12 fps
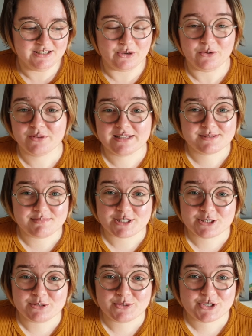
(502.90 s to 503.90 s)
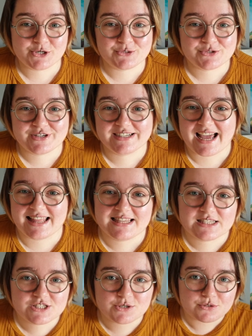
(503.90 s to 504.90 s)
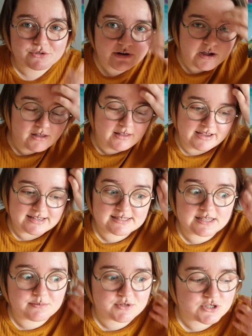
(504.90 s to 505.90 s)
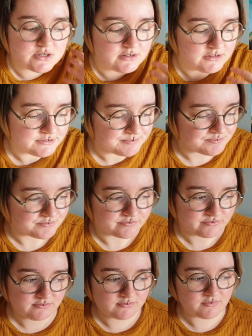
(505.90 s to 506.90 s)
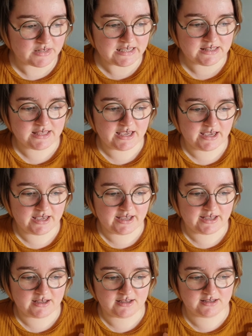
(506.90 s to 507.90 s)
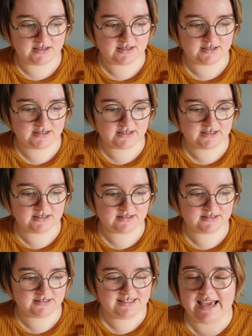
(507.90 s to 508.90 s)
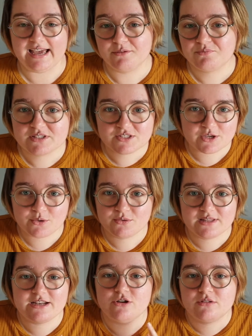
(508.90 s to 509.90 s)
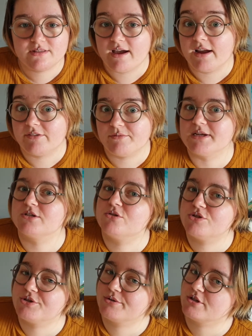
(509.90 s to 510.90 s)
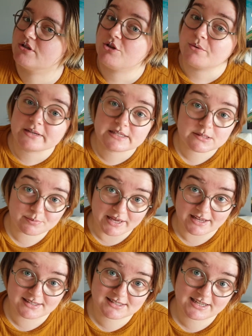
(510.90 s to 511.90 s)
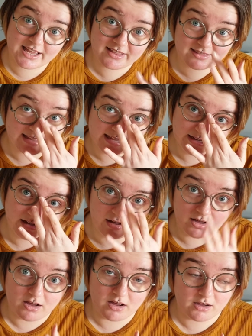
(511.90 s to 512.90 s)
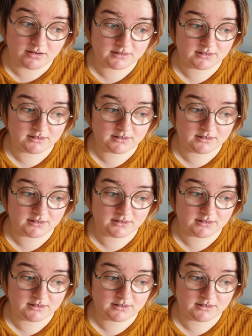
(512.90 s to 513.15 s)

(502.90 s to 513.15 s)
all these magical children, and these children are exceptional. So they're not the kind of magical children that you expect. They are